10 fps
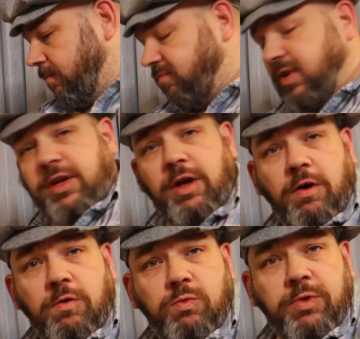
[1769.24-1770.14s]

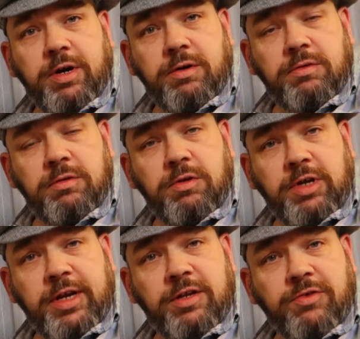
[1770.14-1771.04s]
video where you
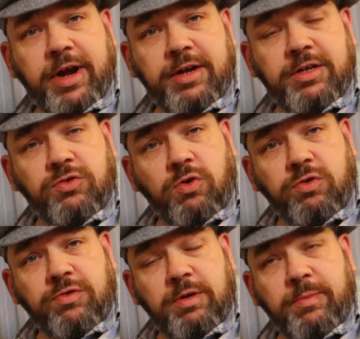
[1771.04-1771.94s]
can interact and
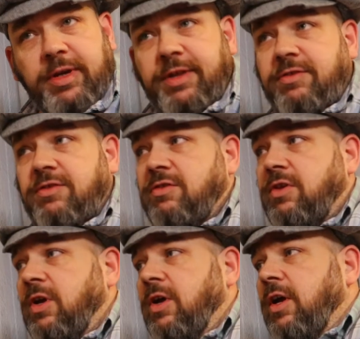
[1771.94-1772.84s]
talk to him, and
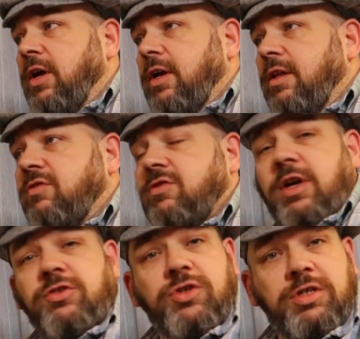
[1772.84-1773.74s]
it's
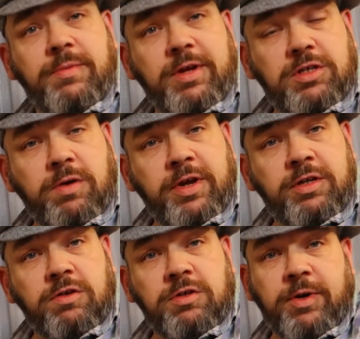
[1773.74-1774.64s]
not just about sewing,
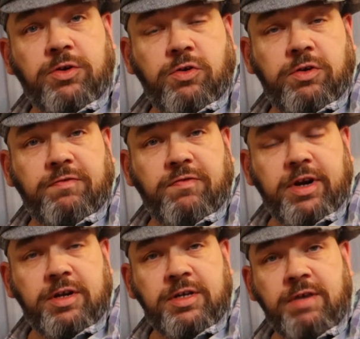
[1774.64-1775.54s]
it's also about current
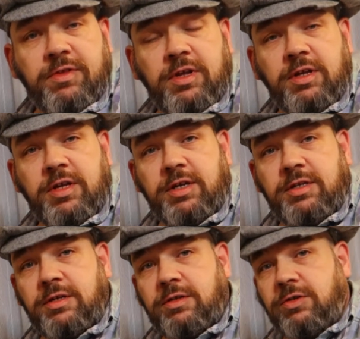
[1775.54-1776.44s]
affairs and everything
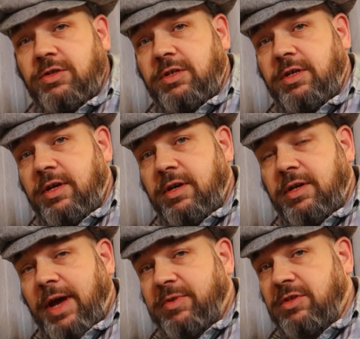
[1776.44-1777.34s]
that just
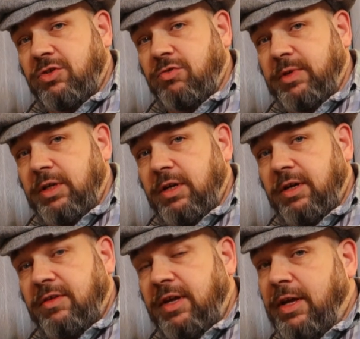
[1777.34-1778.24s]
he happens to
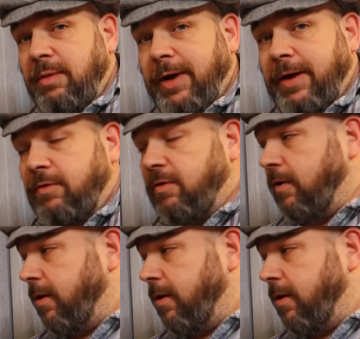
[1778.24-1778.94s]
be thinking about.